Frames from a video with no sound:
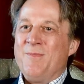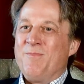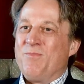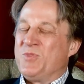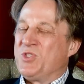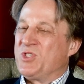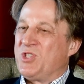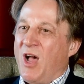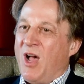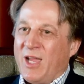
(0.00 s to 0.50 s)

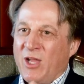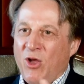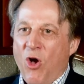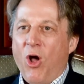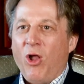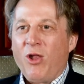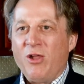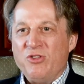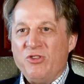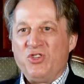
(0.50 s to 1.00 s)

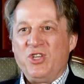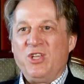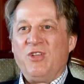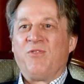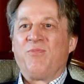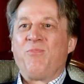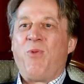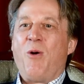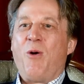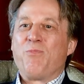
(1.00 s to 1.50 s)
psychology
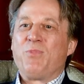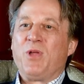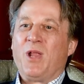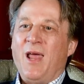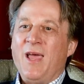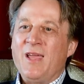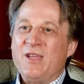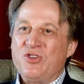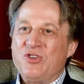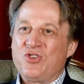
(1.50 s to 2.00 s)
of
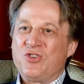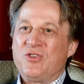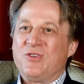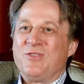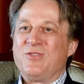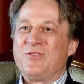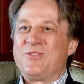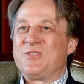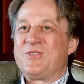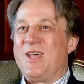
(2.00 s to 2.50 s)

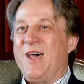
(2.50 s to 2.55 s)
populations.